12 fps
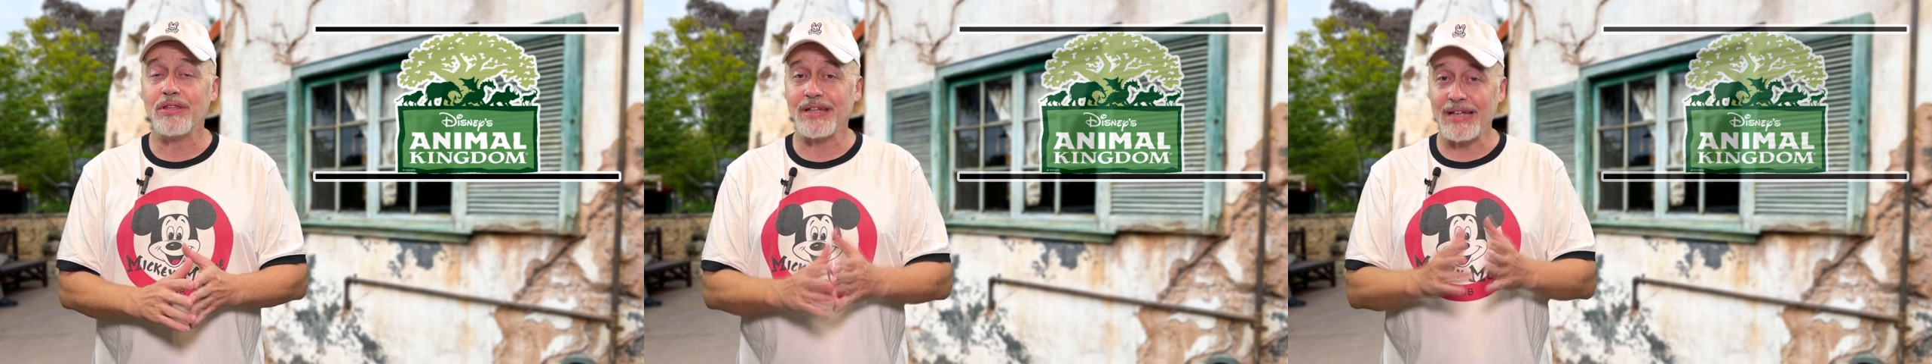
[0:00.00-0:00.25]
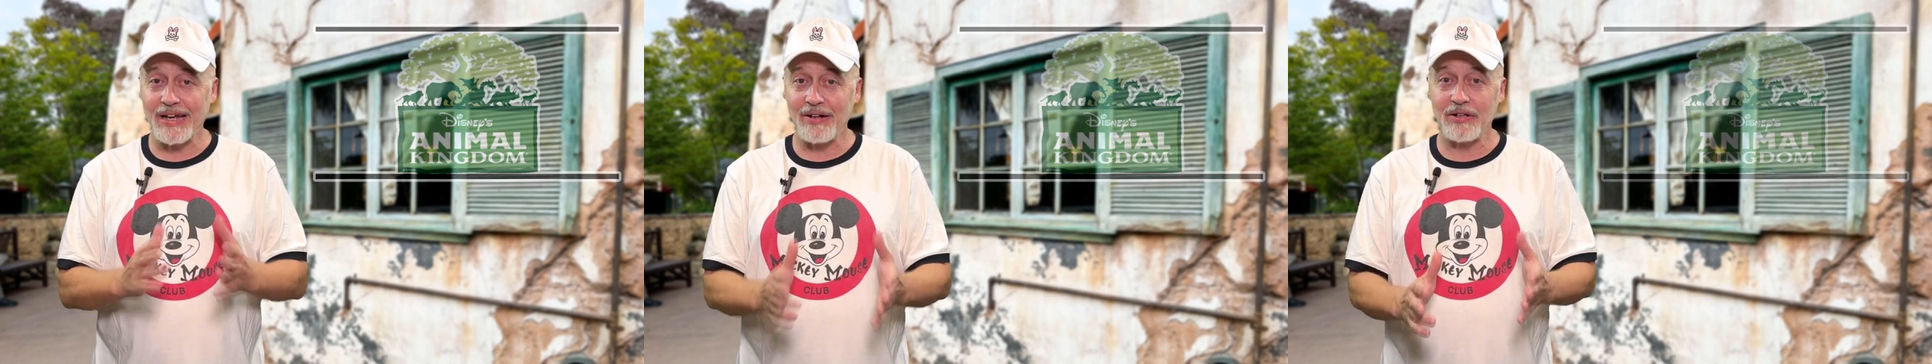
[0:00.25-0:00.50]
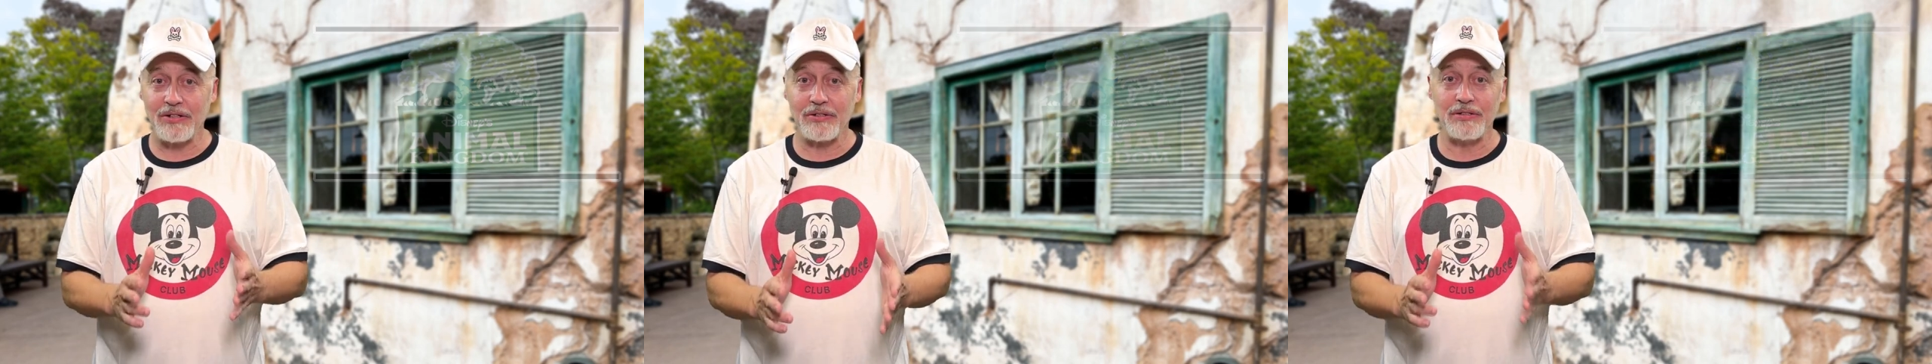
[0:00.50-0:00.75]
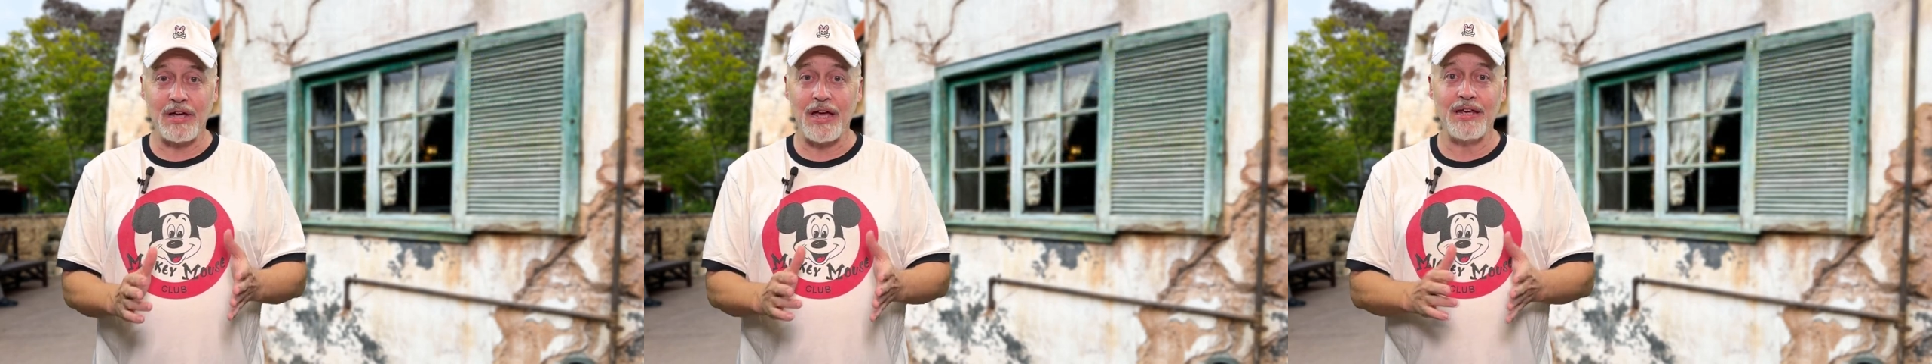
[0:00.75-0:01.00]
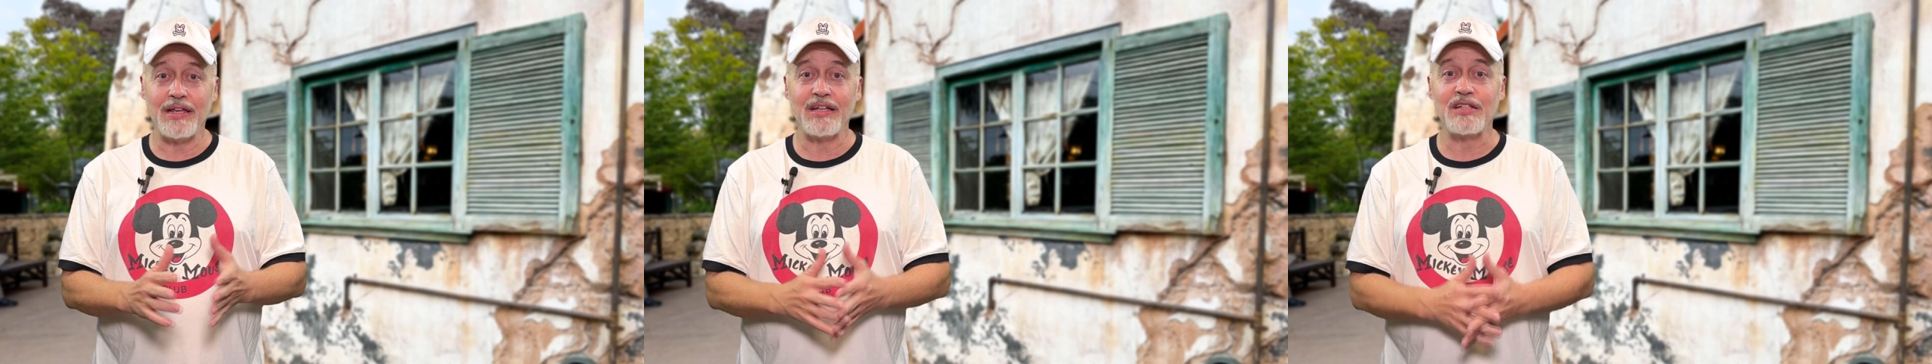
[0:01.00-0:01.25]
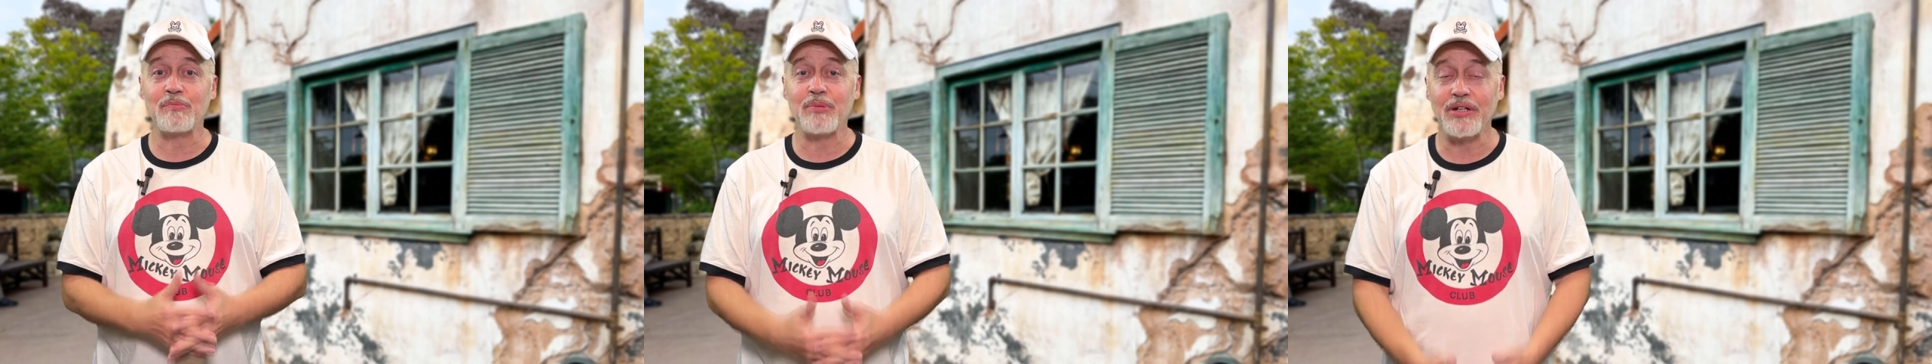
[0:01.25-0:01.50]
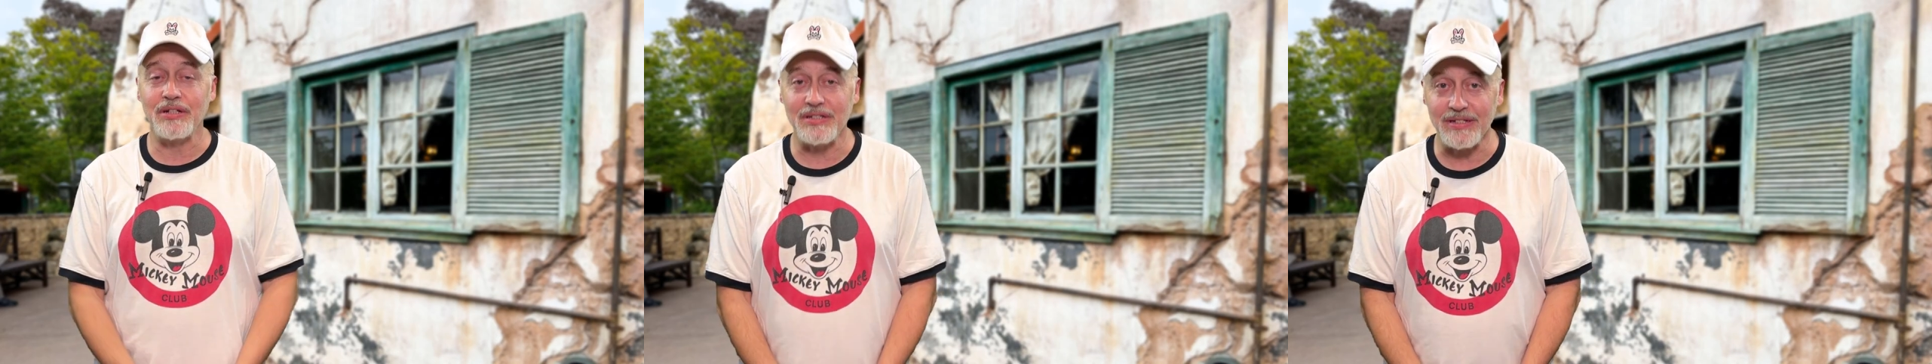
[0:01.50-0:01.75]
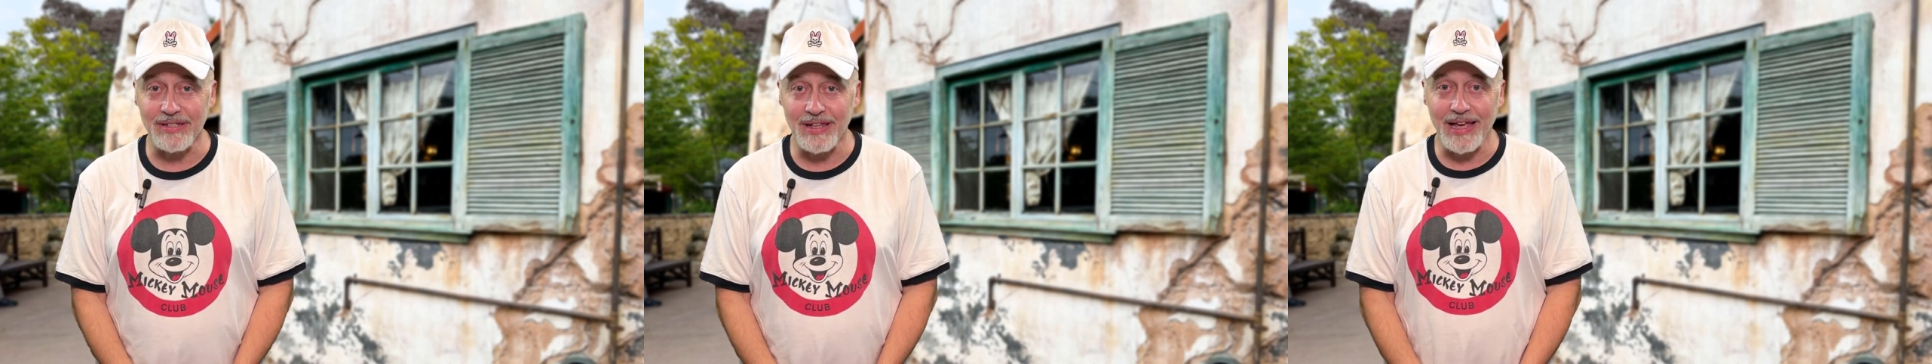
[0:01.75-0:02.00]
the character dining
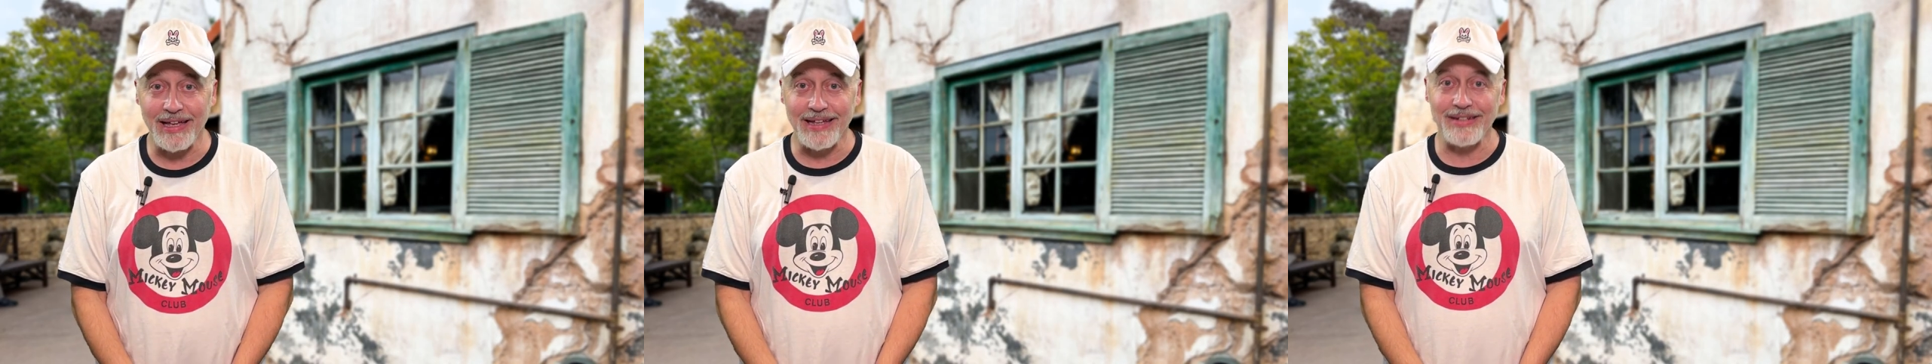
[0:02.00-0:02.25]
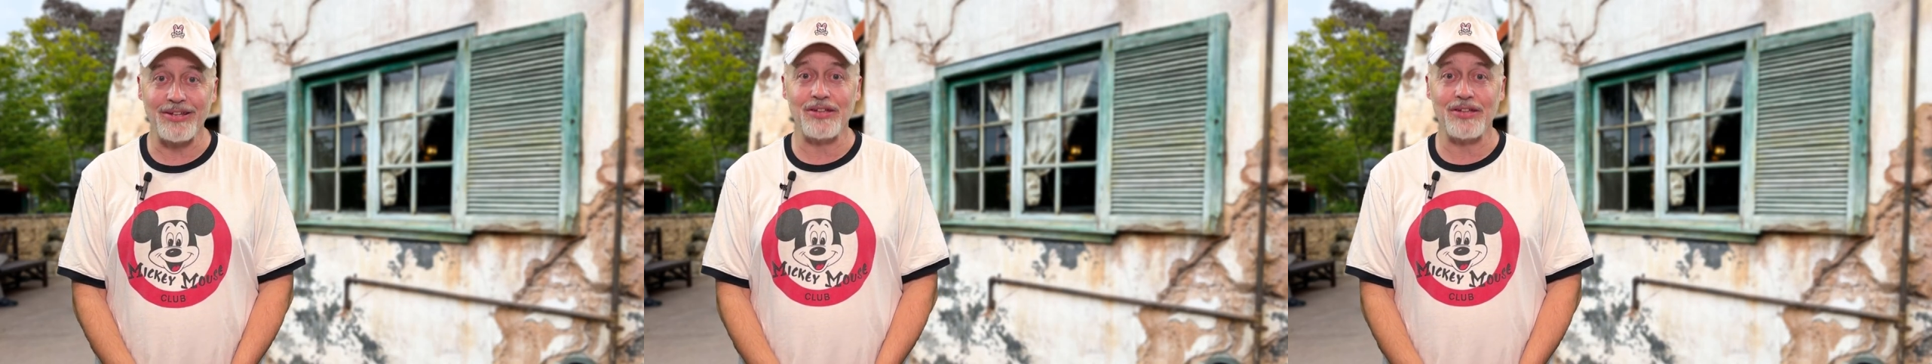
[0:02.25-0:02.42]
experience is like at